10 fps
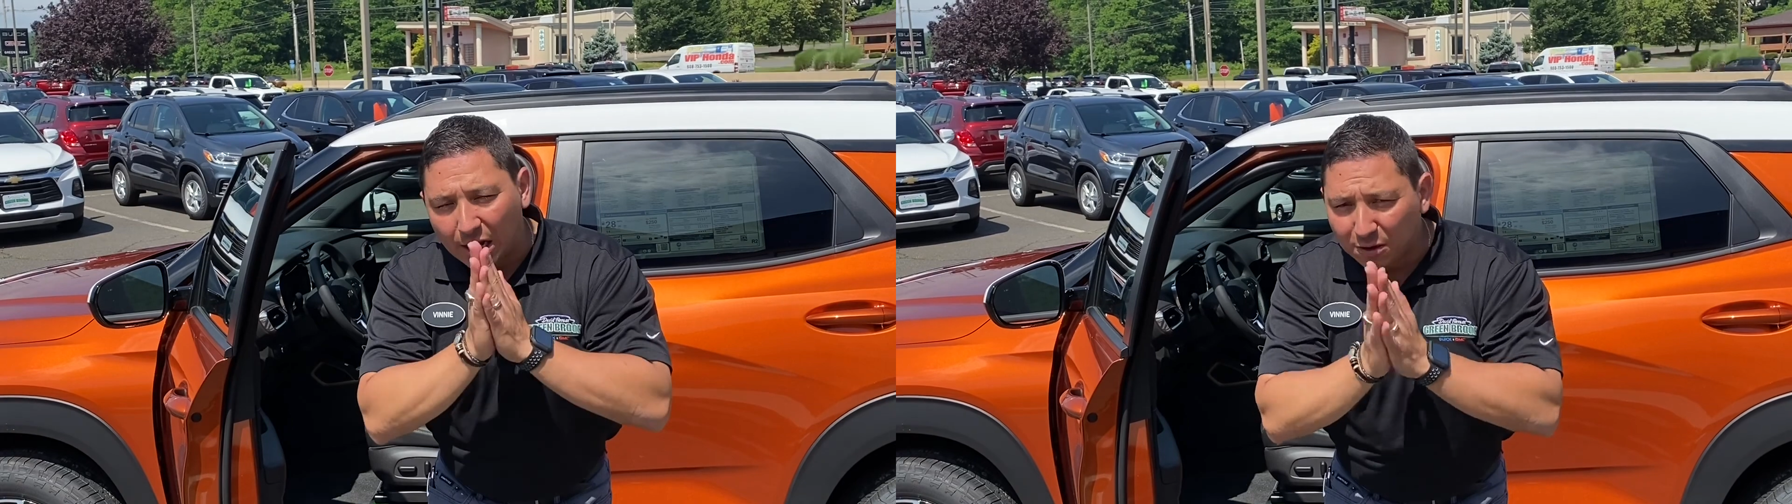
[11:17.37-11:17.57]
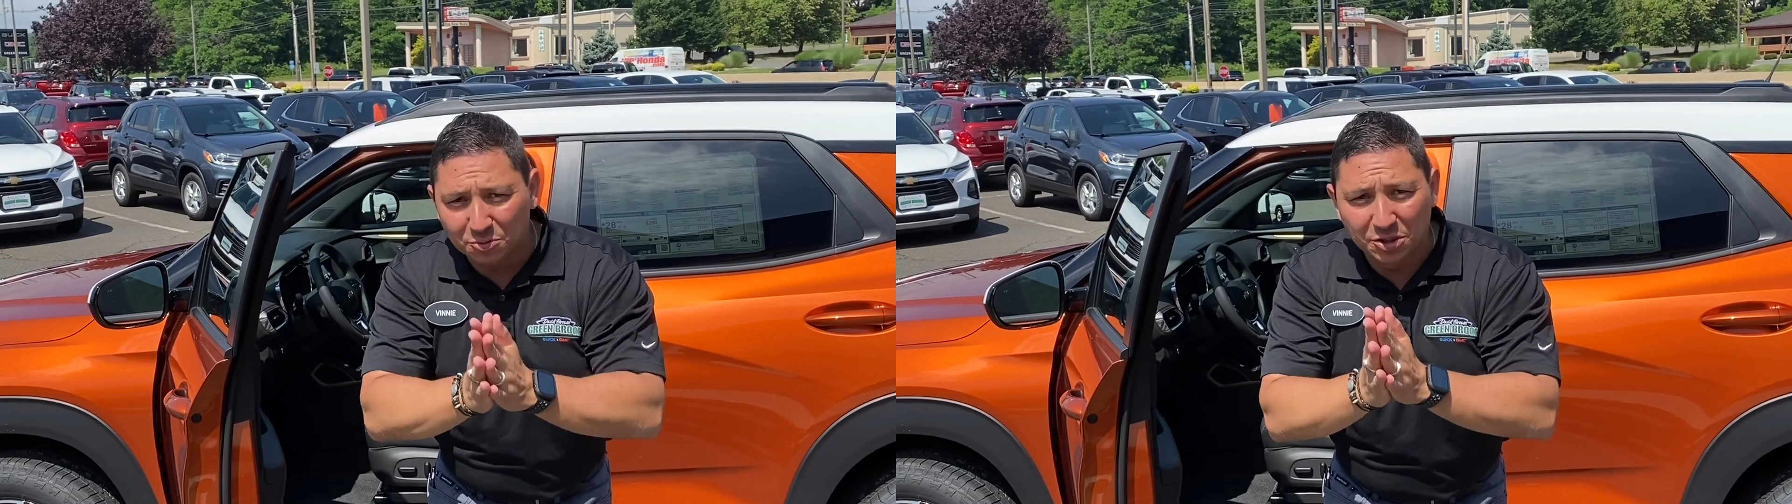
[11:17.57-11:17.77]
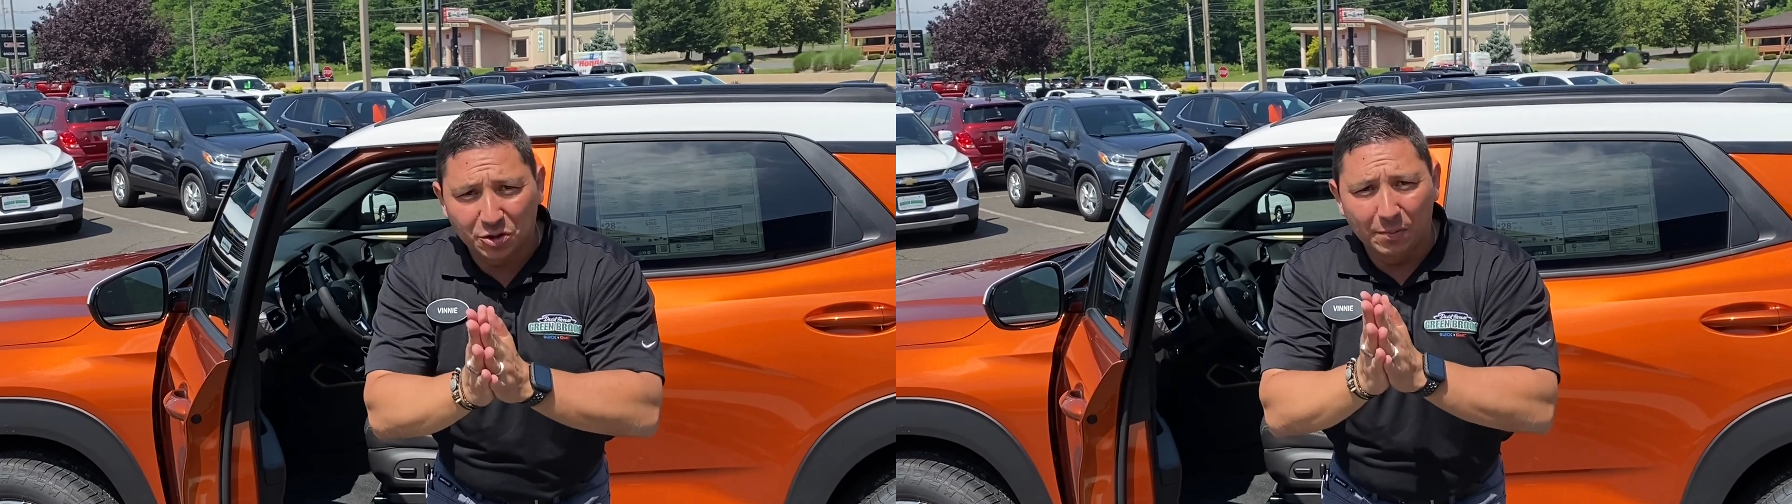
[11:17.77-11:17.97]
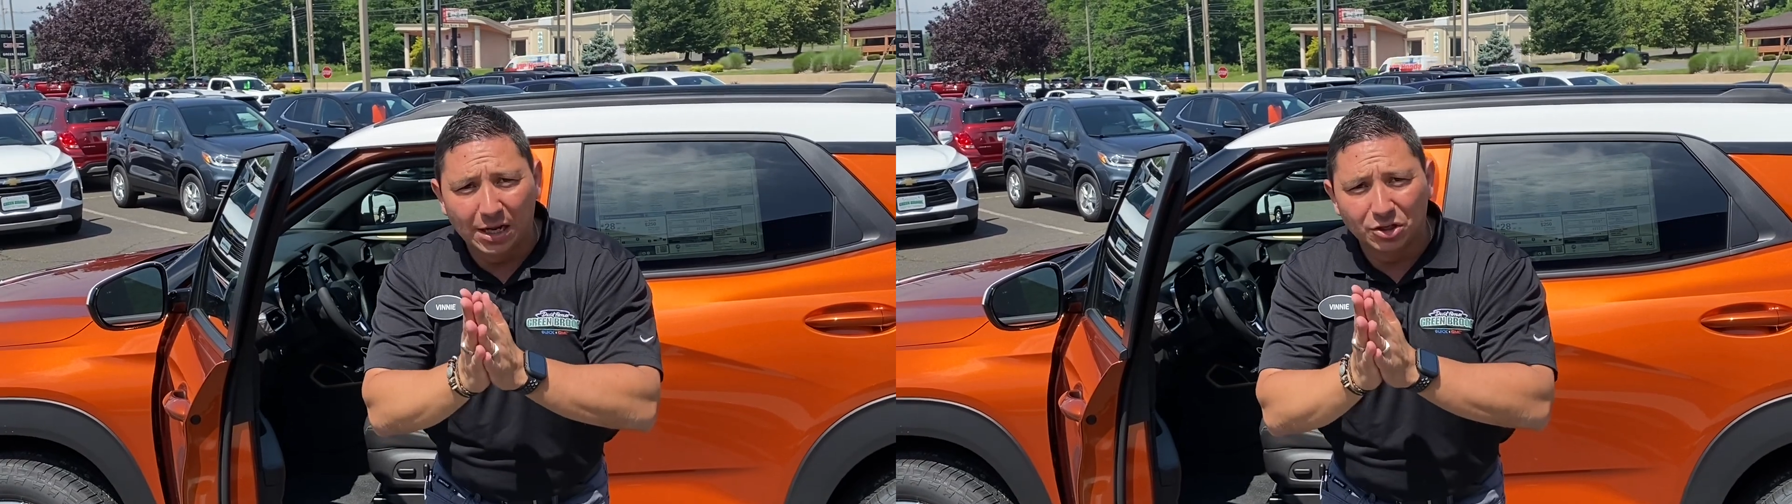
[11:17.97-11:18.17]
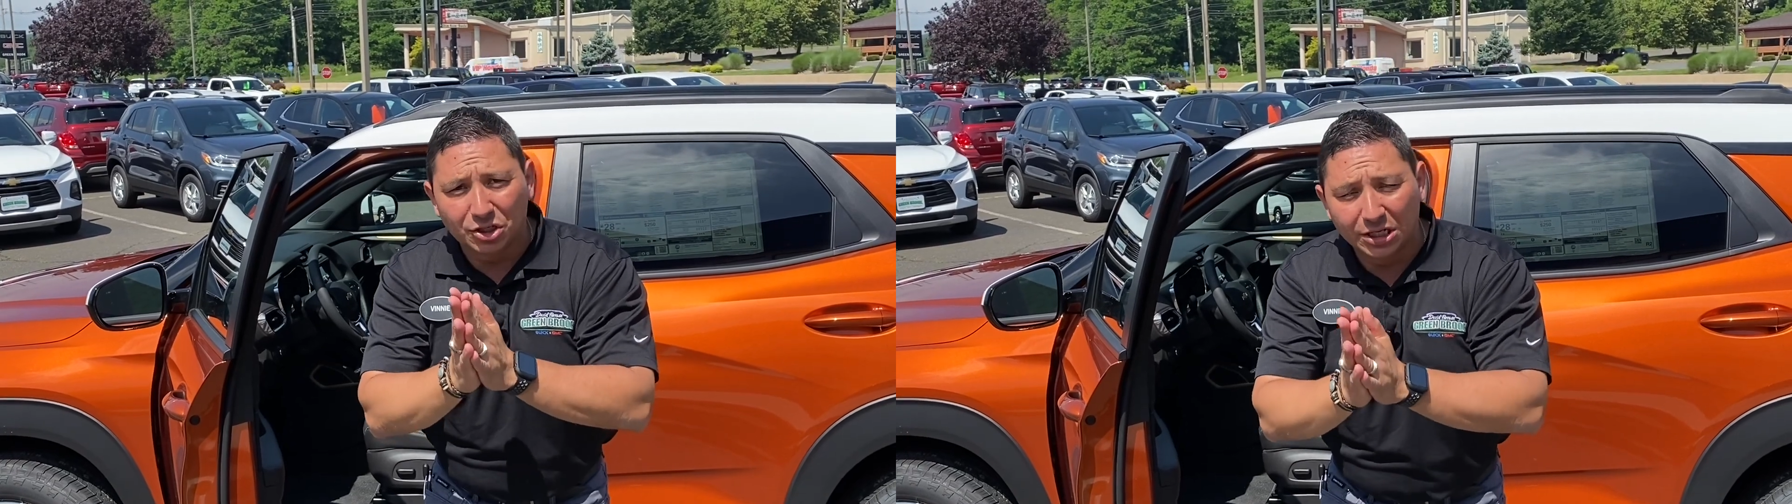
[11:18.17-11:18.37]
It helps me
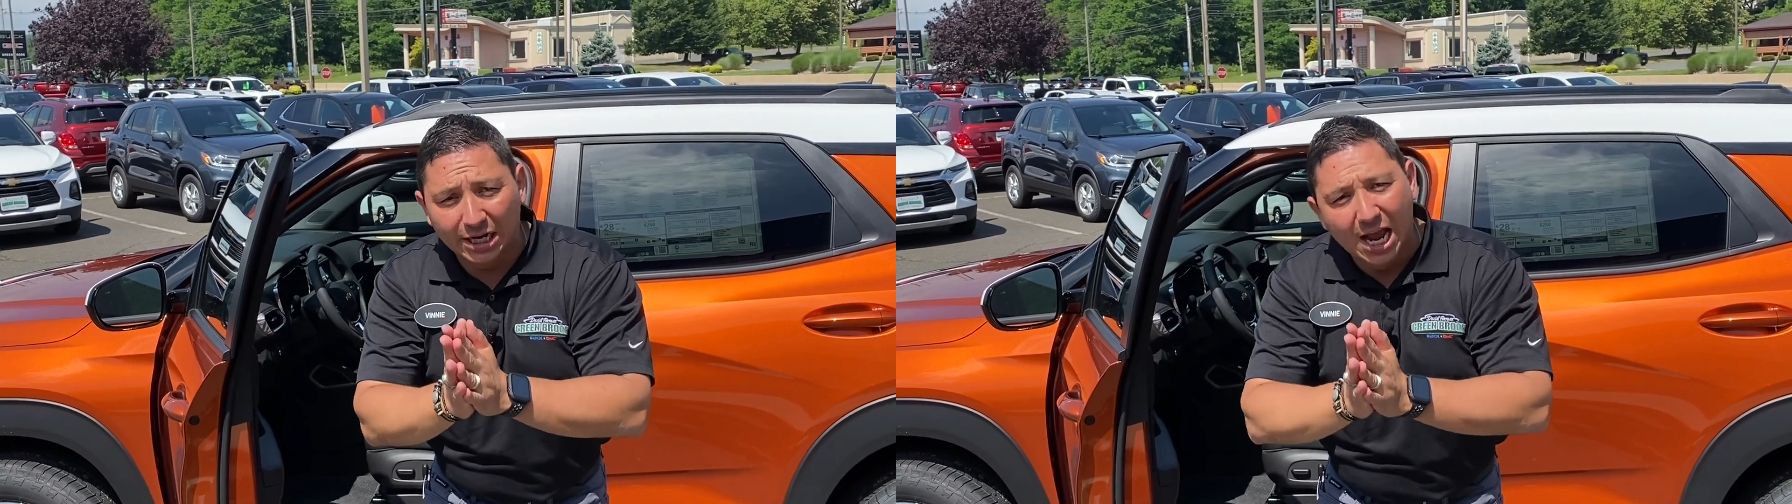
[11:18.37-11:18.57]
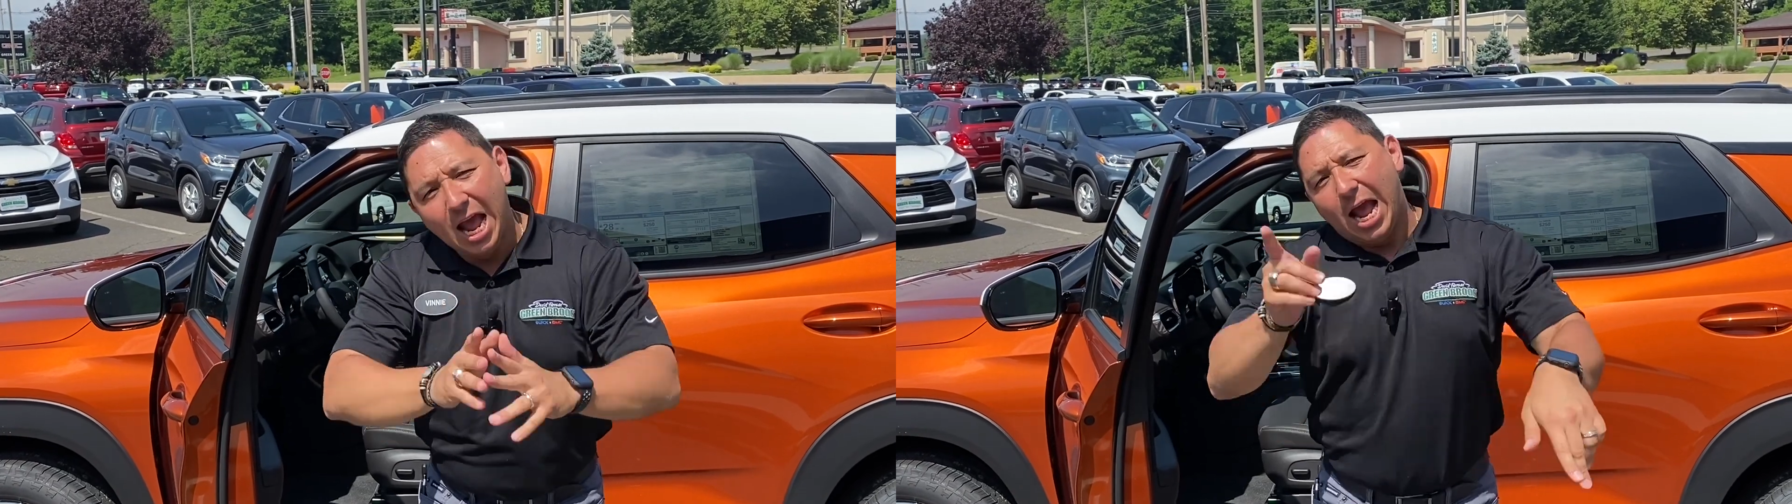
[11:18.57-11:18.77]
tremendously.